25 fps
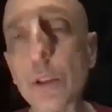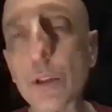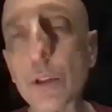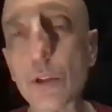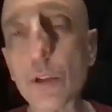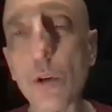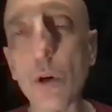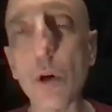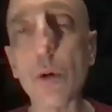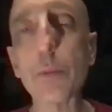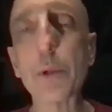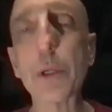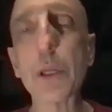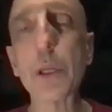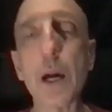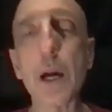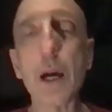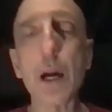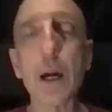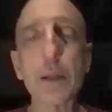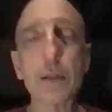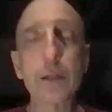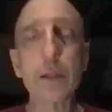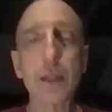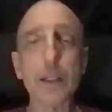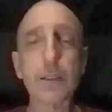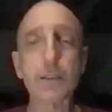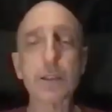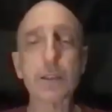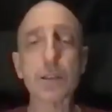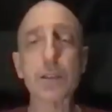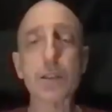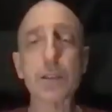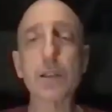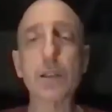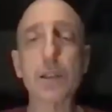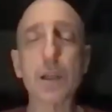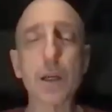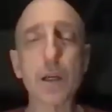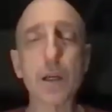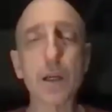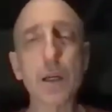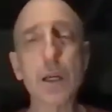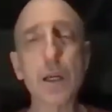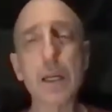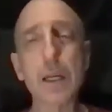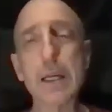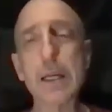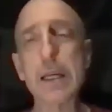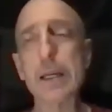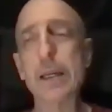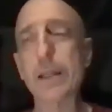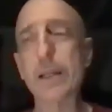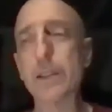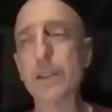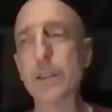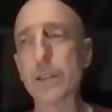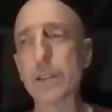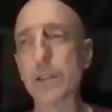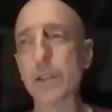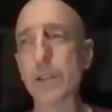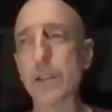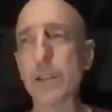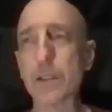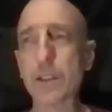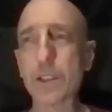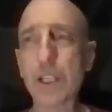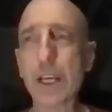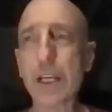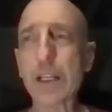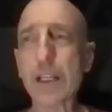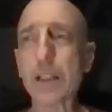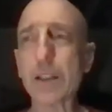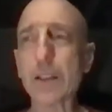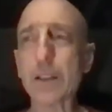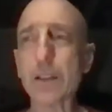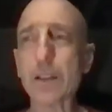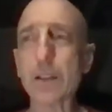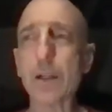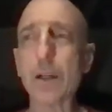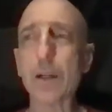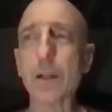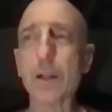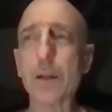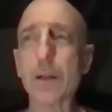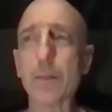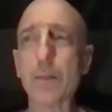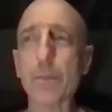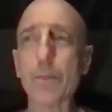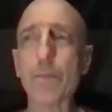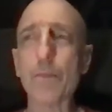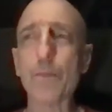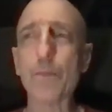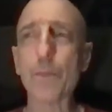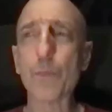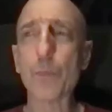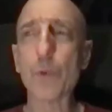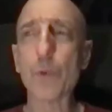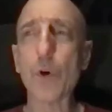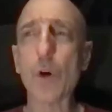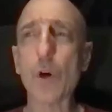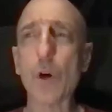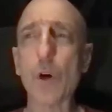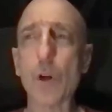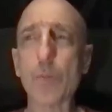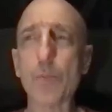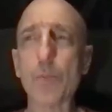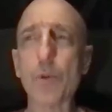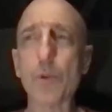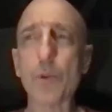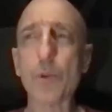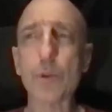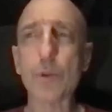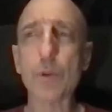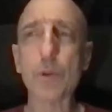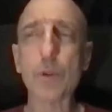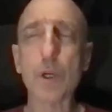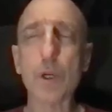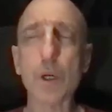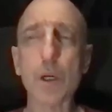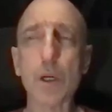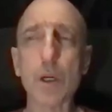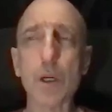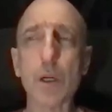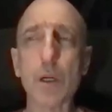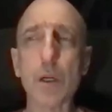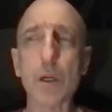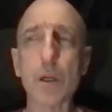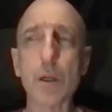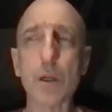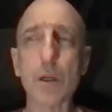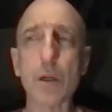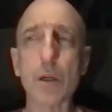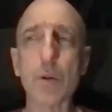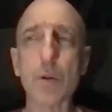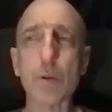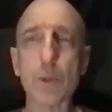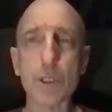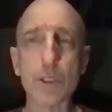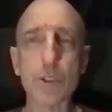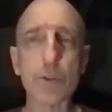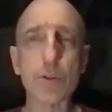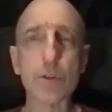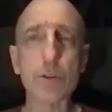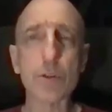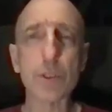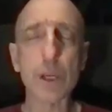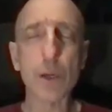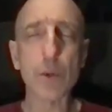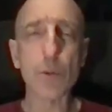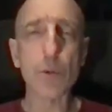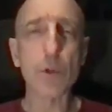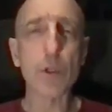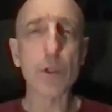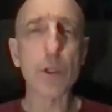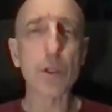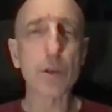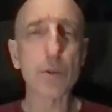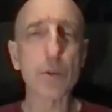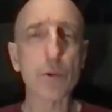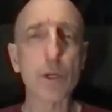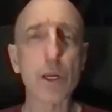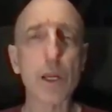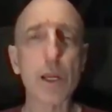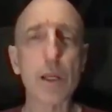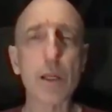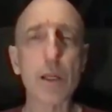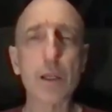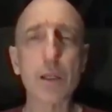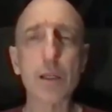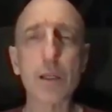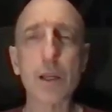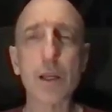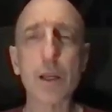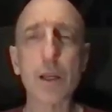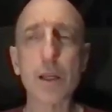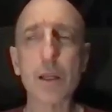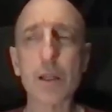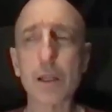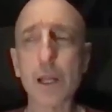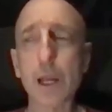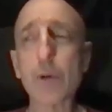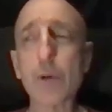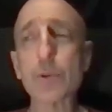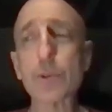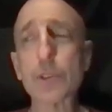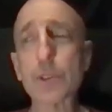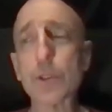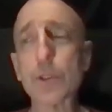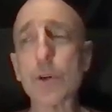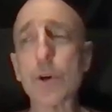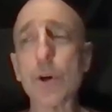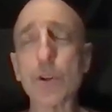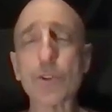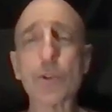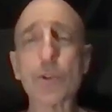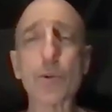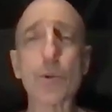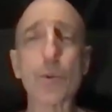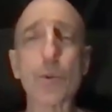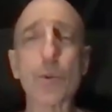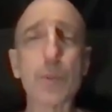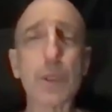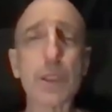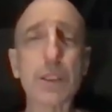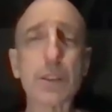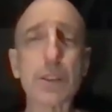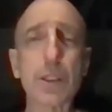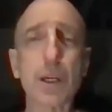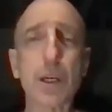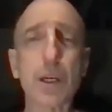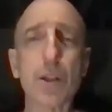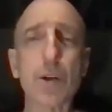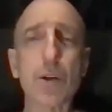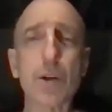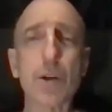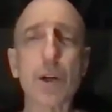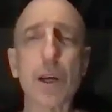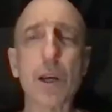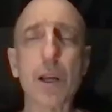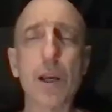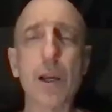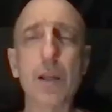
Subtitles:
It's Call Me God. It's the second Audible original that we created, and that was also a bestseller.